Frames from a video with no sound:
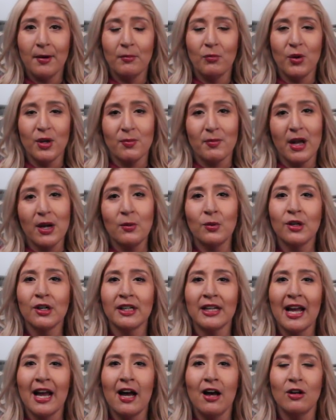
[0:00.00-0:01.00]
with my
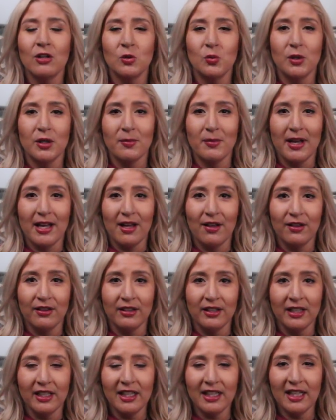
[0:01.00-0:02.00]
workouts, with my
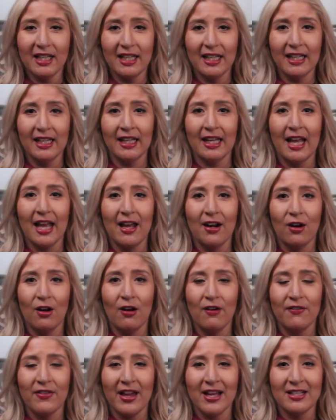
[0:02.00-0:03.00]
healthy eating, and
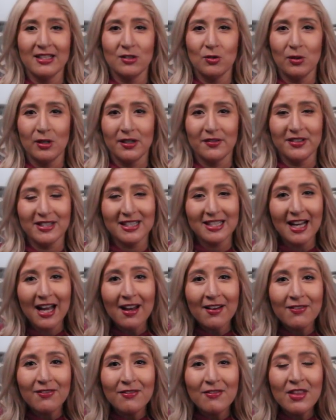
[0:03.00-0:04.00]
all that sort of
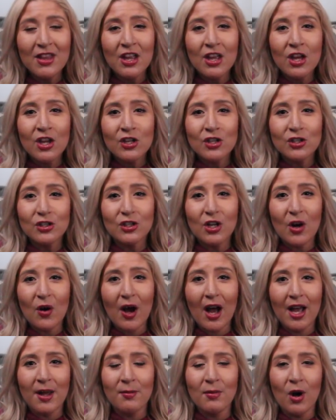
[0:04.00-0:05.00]
stuff. So
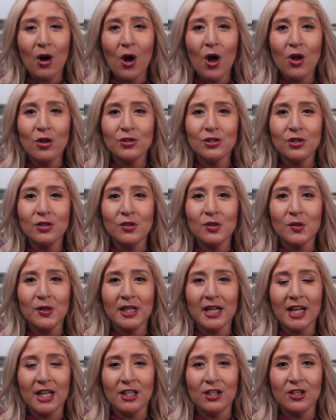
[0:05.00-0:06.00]
I'm also
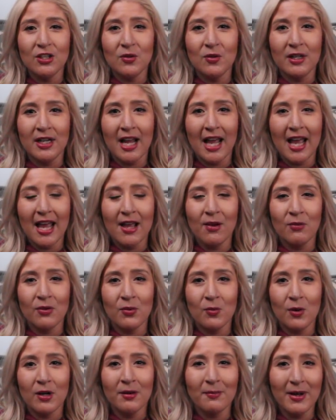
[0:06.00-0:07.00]
doing a Q&A
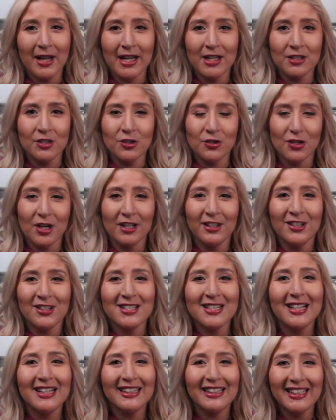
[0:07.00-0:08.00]
with one of my
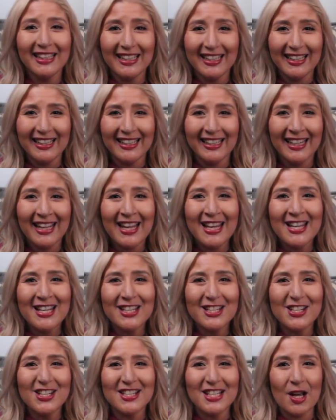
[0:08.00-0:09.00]
instructors, Helene.
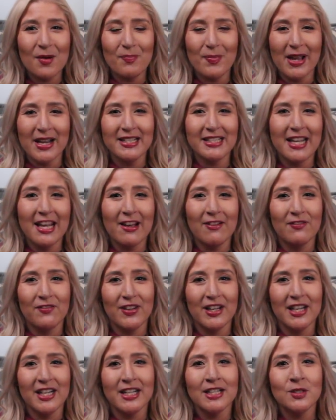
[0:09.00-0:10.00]
She's at Basecamp
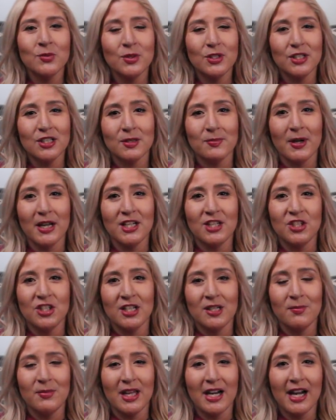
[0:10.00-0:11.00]
Fitness, which is my
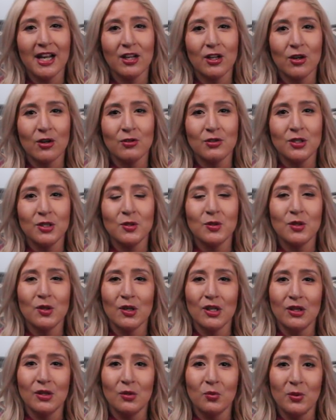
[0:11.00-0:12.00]
gym that I go to
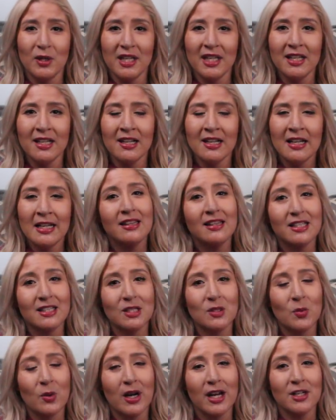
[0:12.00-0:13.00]
during the week.
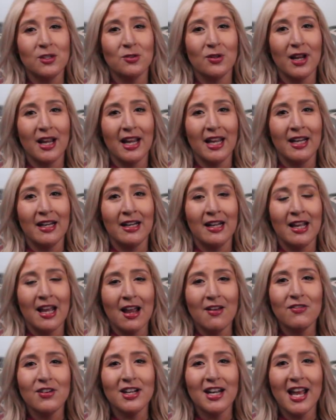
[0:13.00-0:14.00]
This is where I train
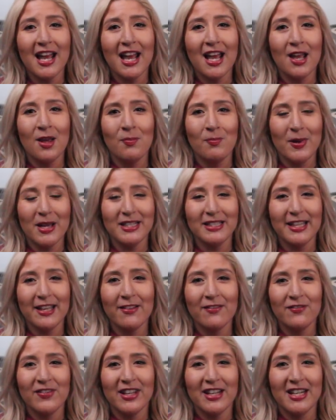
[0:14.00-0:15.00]
every day,
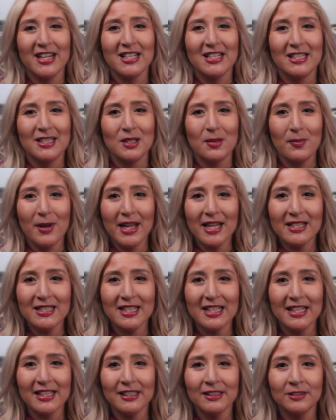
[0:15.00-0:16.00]
Basecamp Fitness. It's
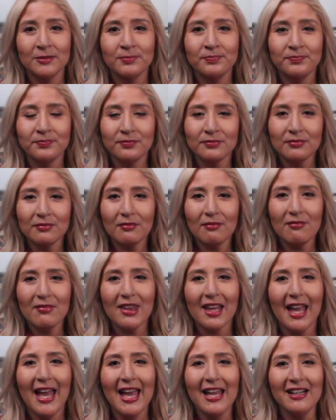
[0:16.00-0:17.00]
amazing.
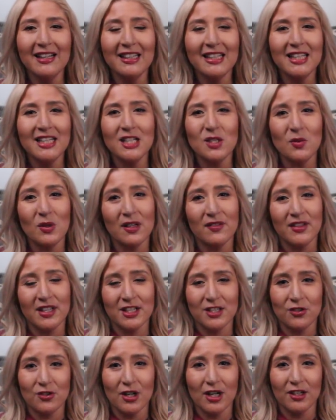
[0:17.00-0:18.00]
And Helene is one of the
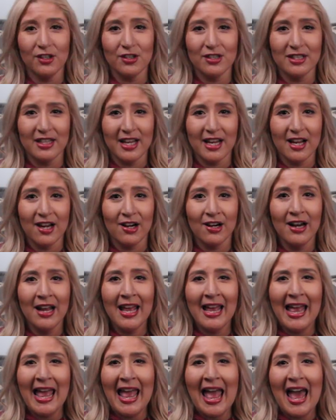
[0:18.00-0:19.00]
instructors there.
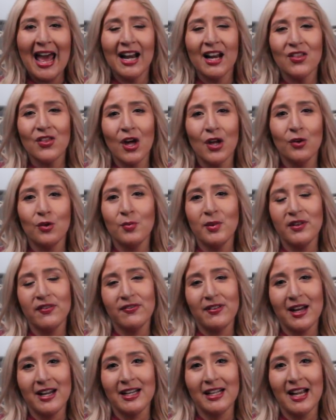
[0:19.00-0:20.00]
And I thought it would be
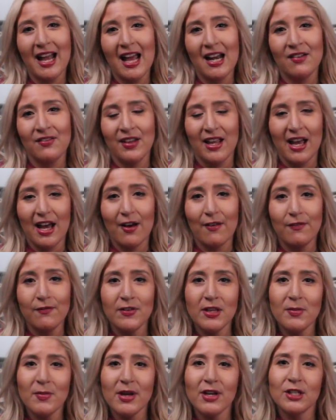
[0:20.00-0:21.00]
fun to kind of get a
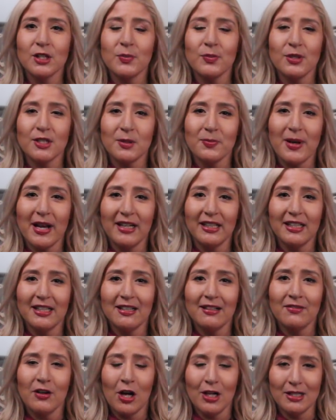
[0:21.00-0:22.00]
female's
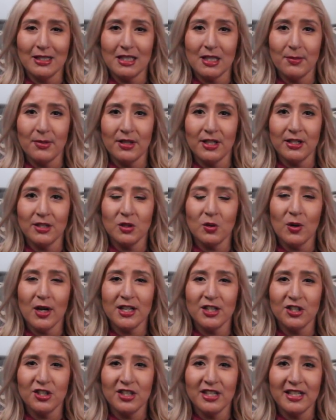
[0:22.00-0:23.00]
perspective on some of these
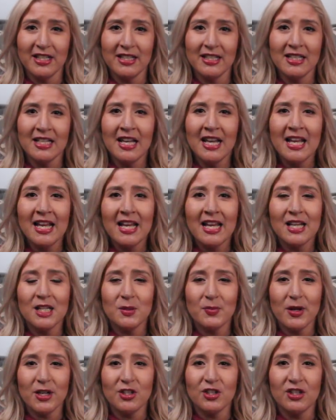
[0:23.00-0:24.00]
questions,
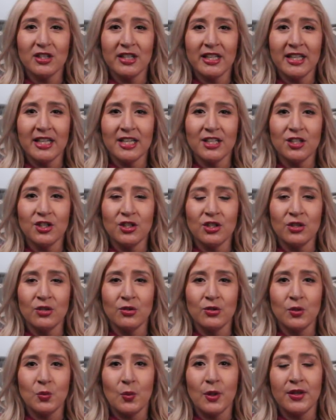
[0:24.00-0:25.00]
especially
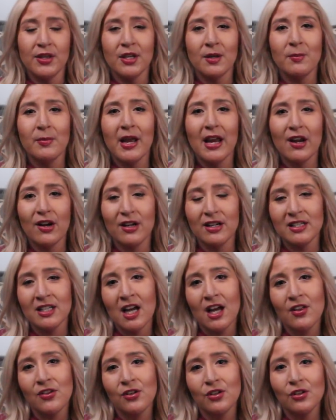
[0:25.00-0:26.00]
issues with comparing
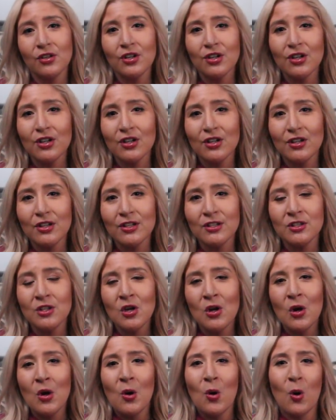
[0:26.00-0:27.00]
to other girls
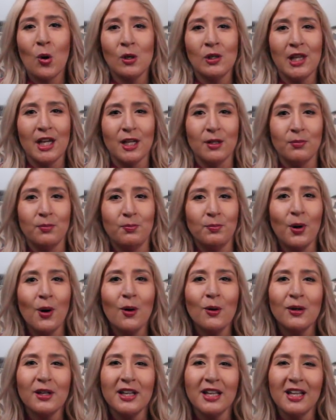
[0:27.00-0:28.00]
or like
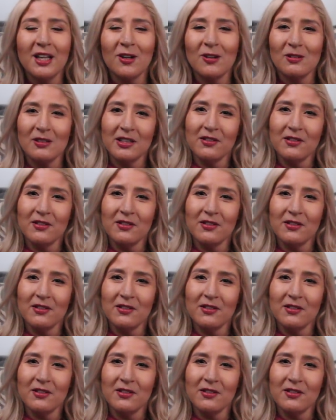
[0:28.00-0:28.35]
bulking or